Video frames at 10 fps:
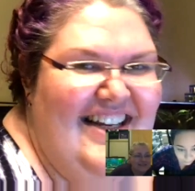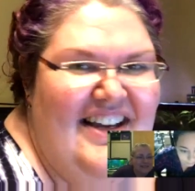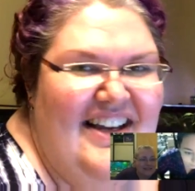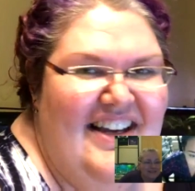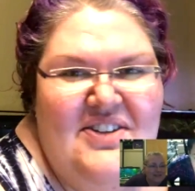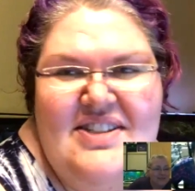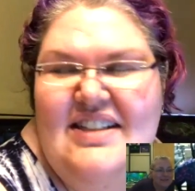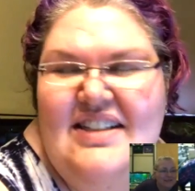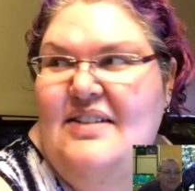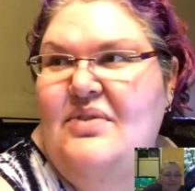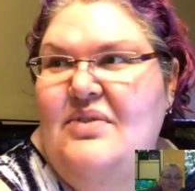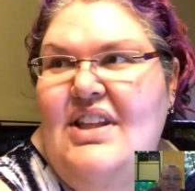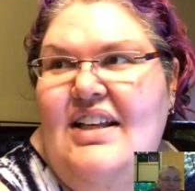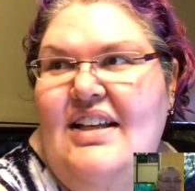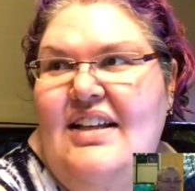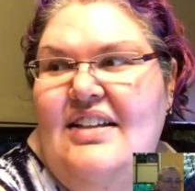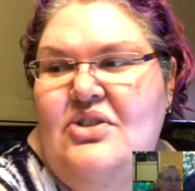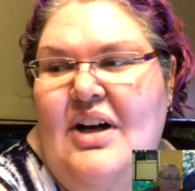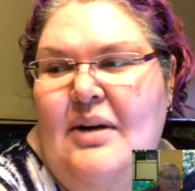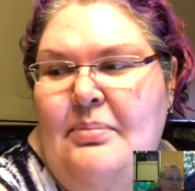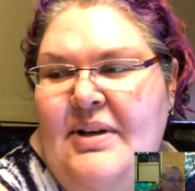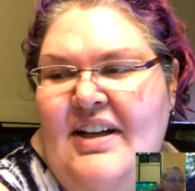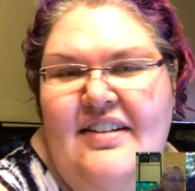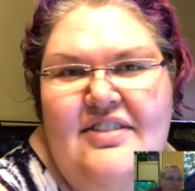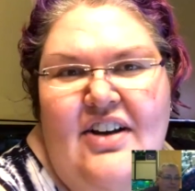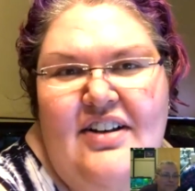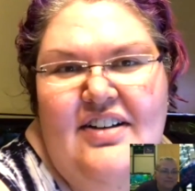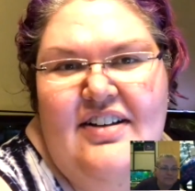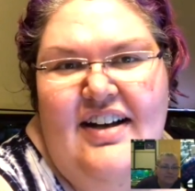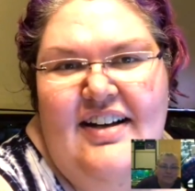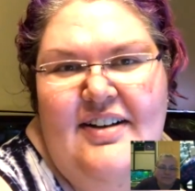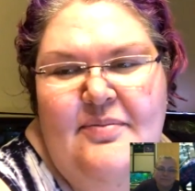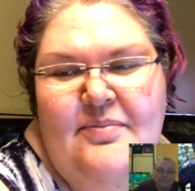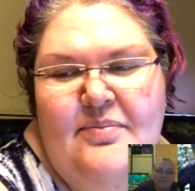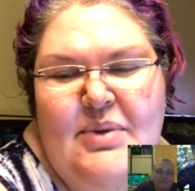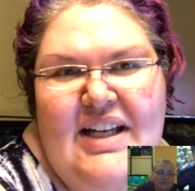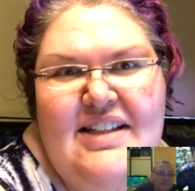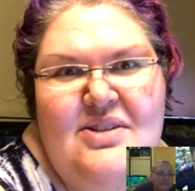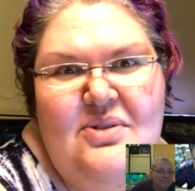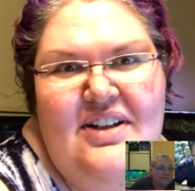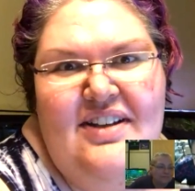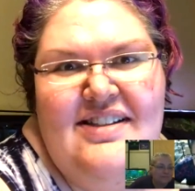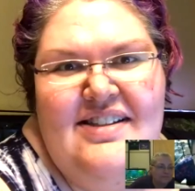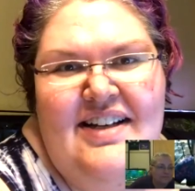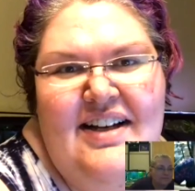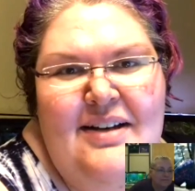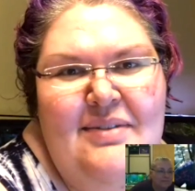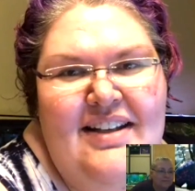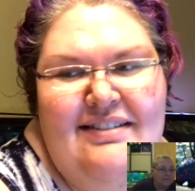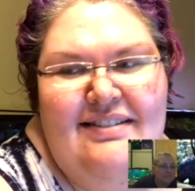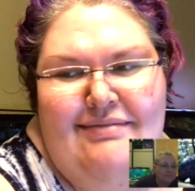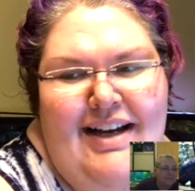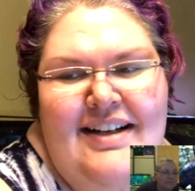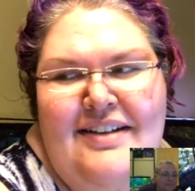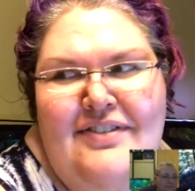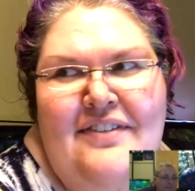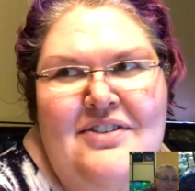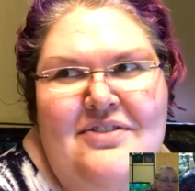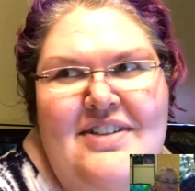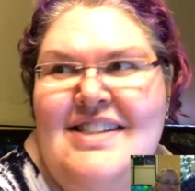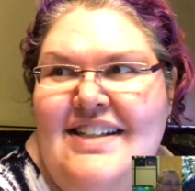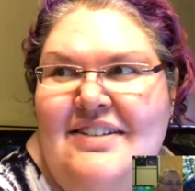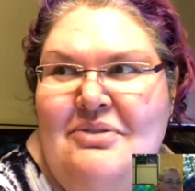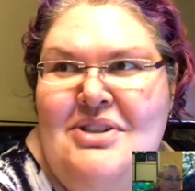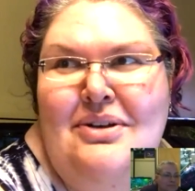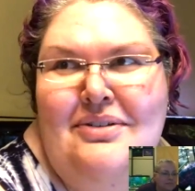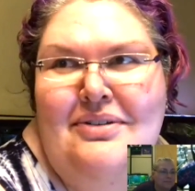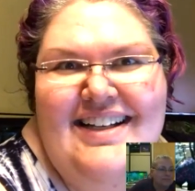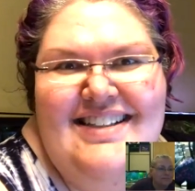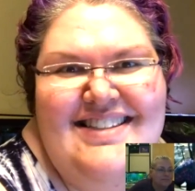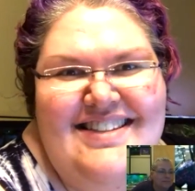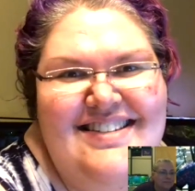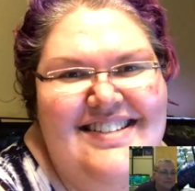Yeah, I used the Tropica plant soil this time, and I didn't even have to rinse it. It was so nice.